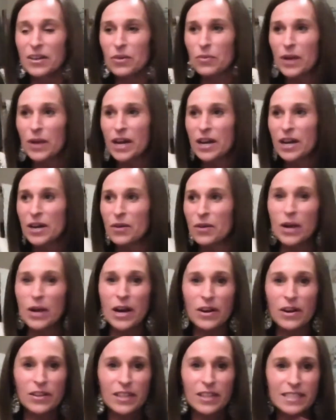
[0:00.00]
where
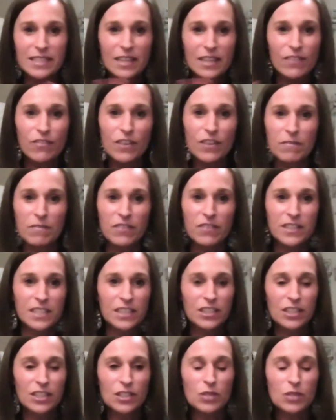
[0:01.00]
where the different
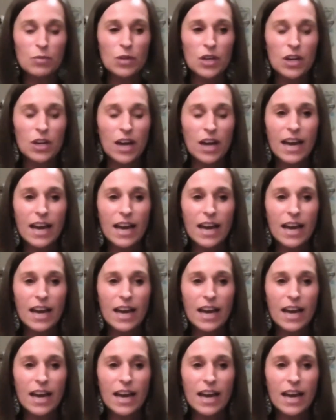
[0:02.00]
physicians were.